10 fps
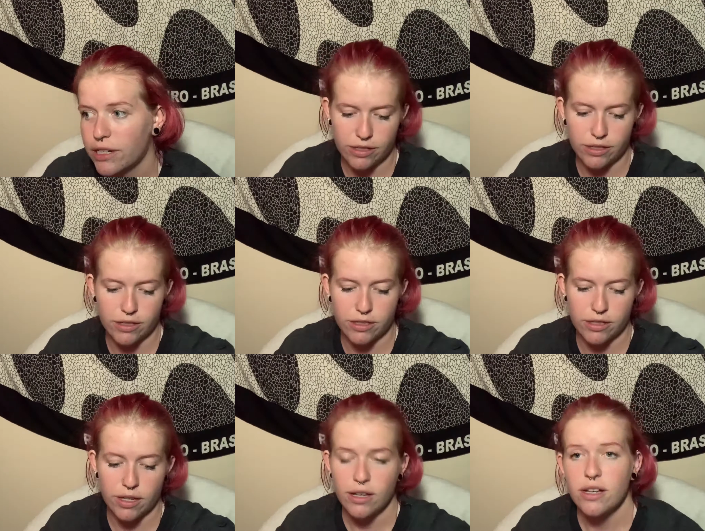It is
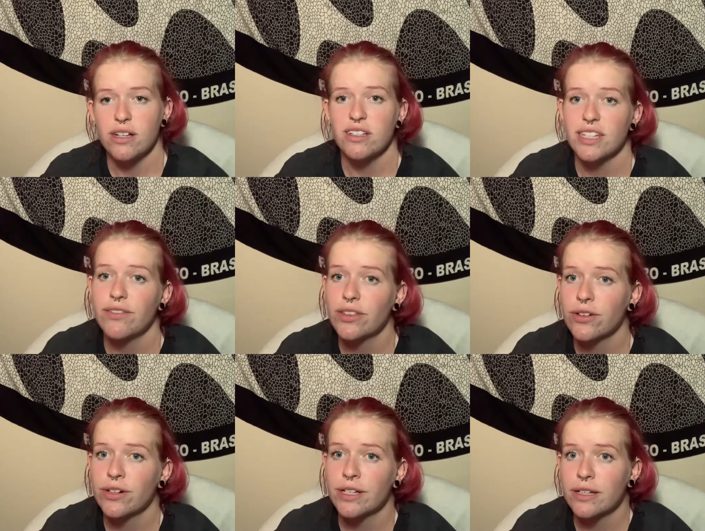
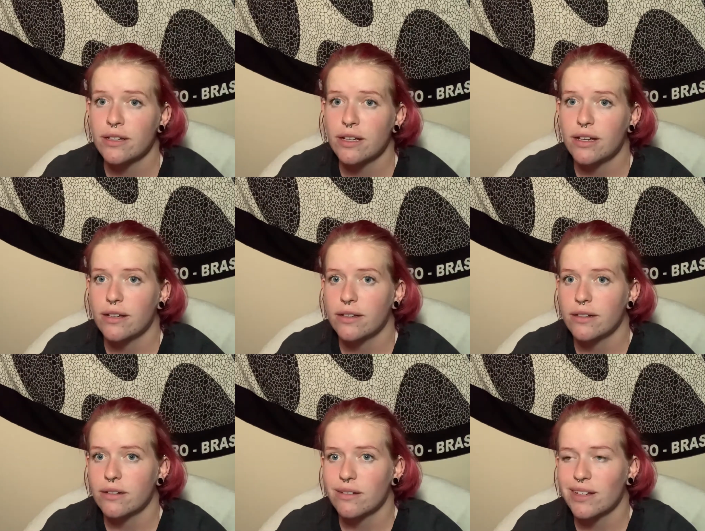7.30 and
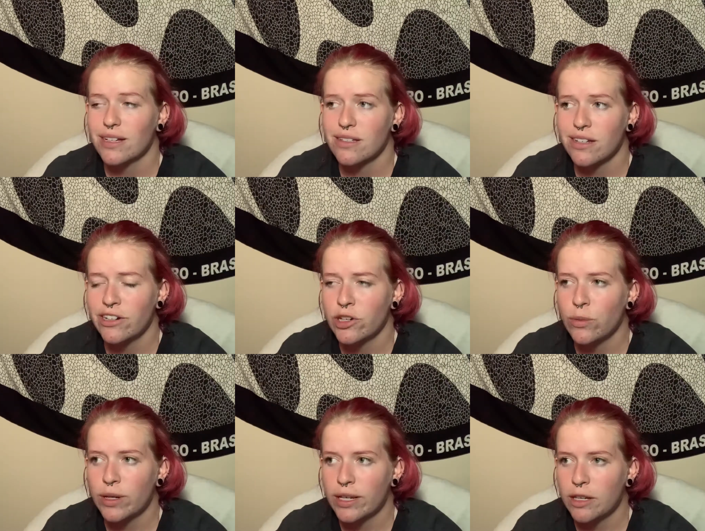like I said, I don't
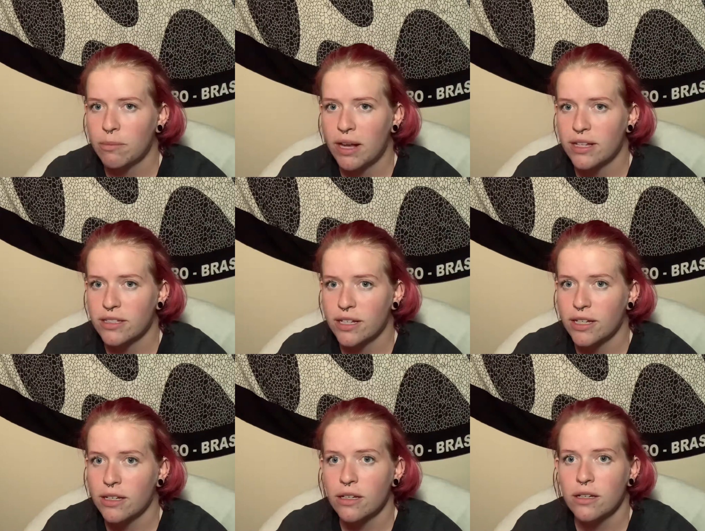wanna eat past eight.